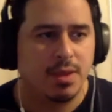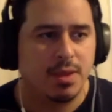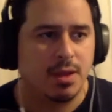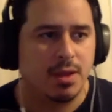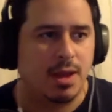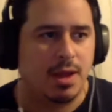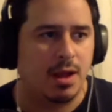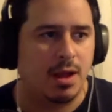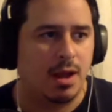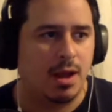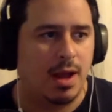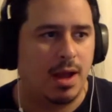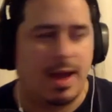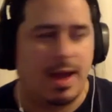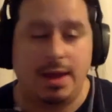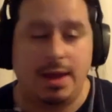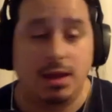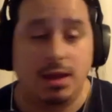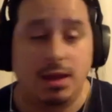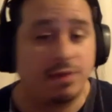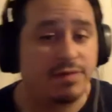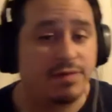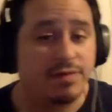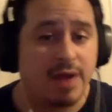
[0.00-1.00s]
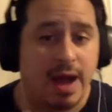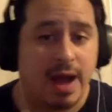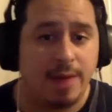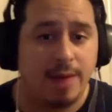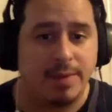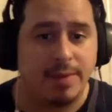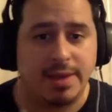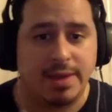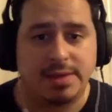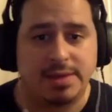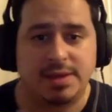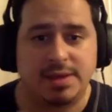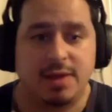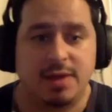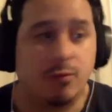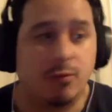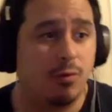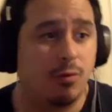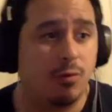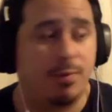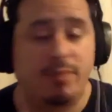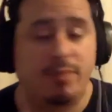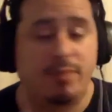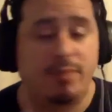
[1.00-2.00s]
I love comics. I
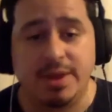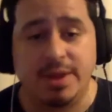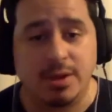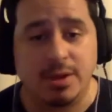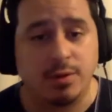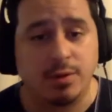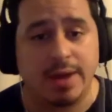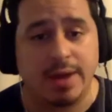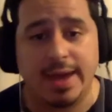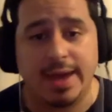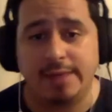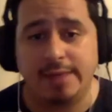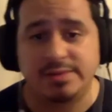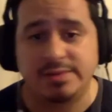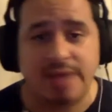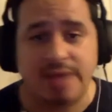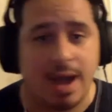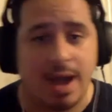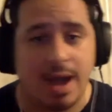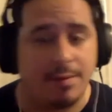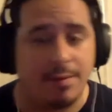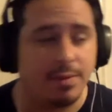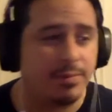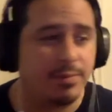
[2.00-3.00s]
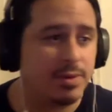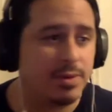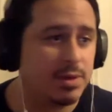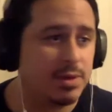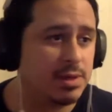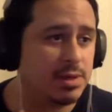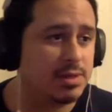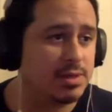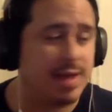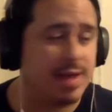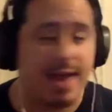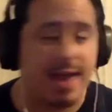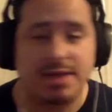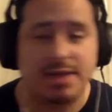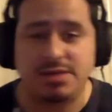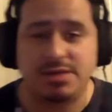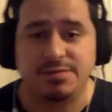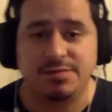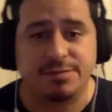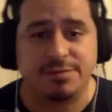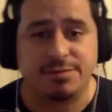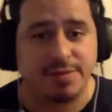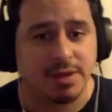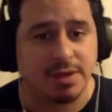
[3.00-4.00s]
grew up on video games, comic books,
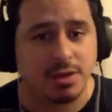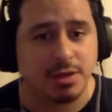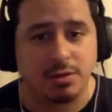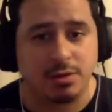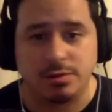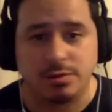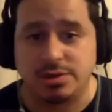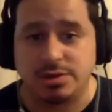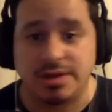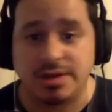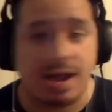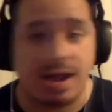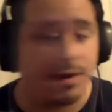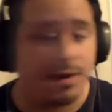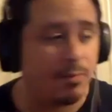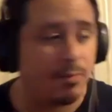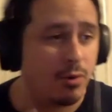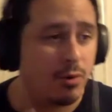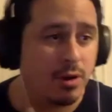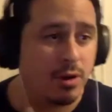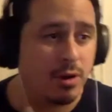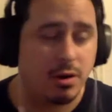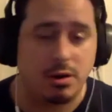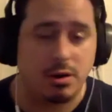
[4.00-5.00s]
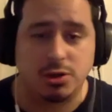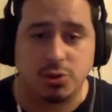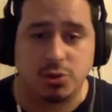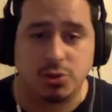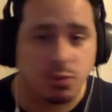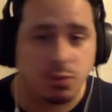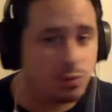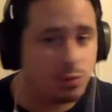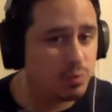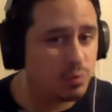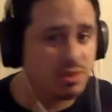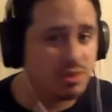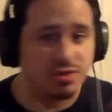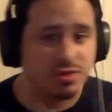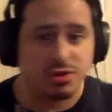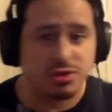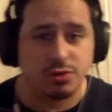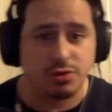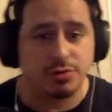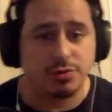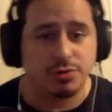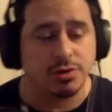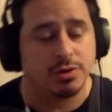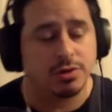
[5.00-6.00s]
action figures, Saturday morning cartoons with the
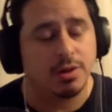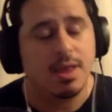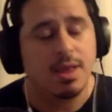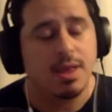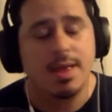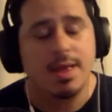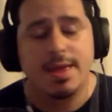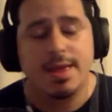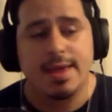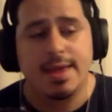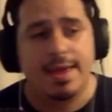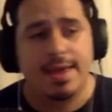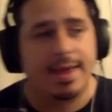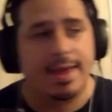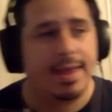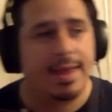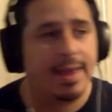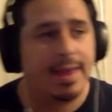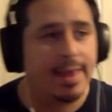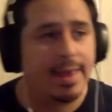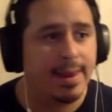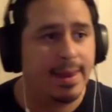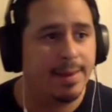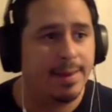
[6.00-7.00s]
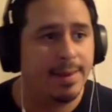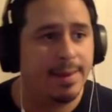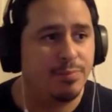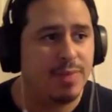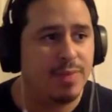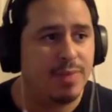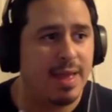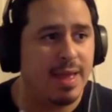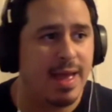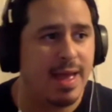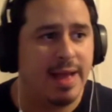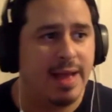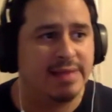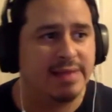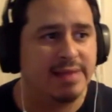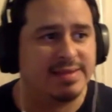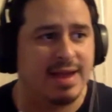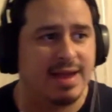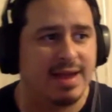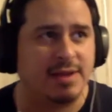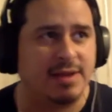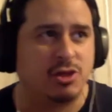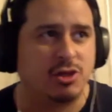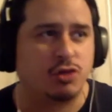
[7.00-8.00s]
cereal. And as
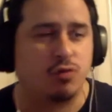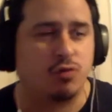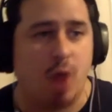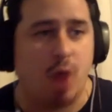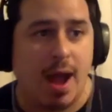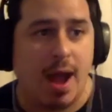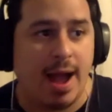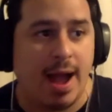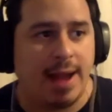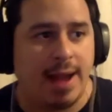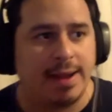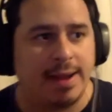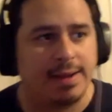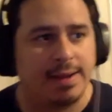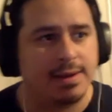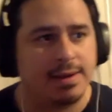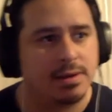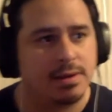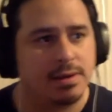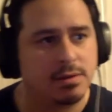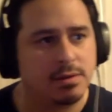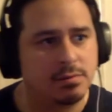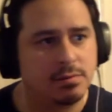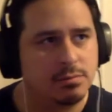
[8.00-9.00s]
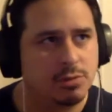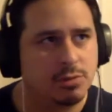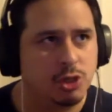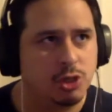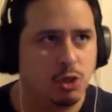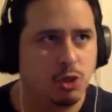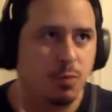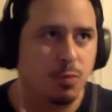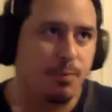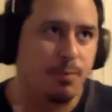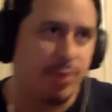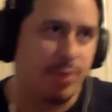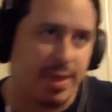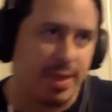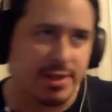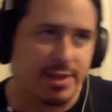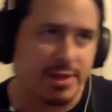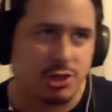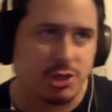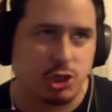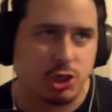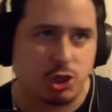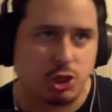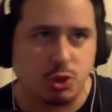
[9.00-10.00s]
I tried to
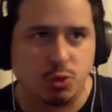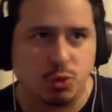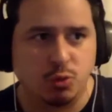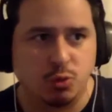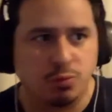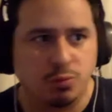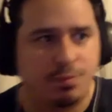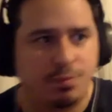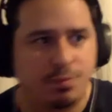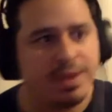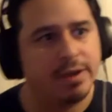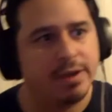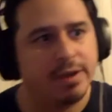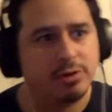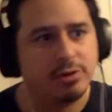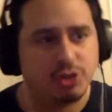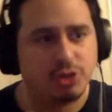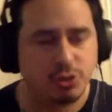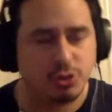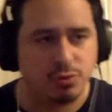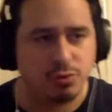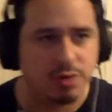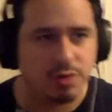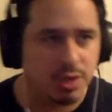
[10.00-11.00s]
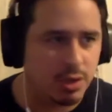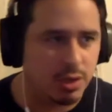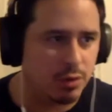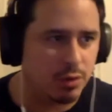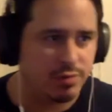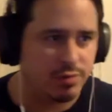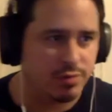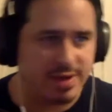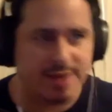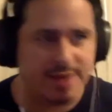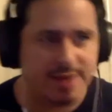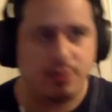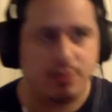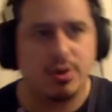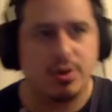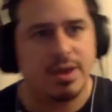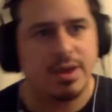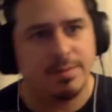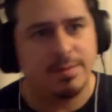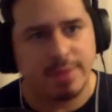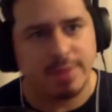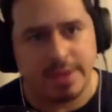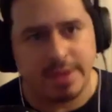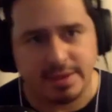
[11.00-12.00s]
pitch to bigger studios like your
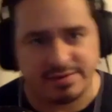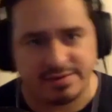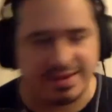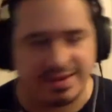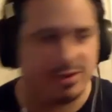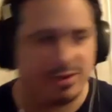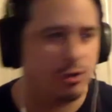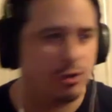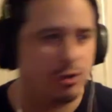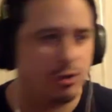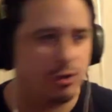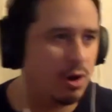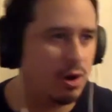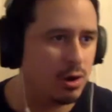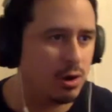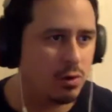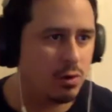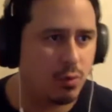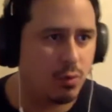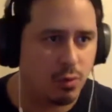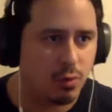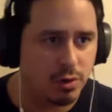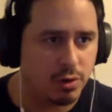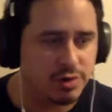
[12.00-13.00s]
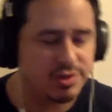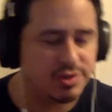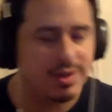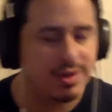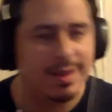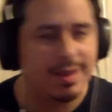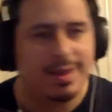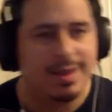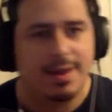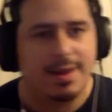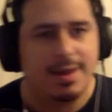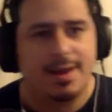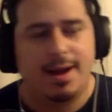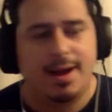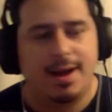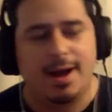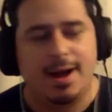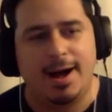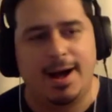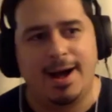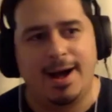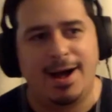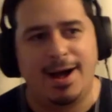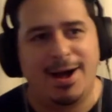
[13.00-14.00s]
Image, like your Dark Horse,
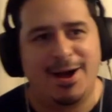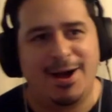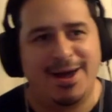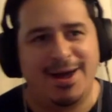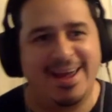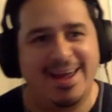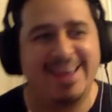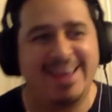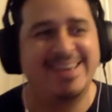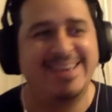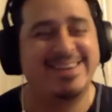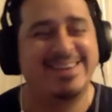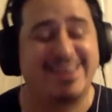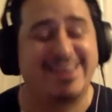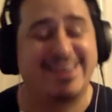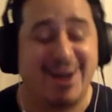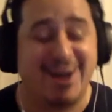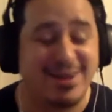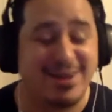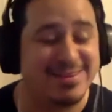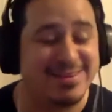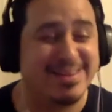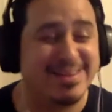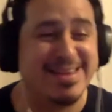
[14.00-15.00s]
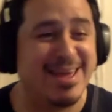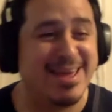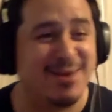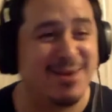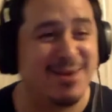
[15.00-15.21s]
constantly getting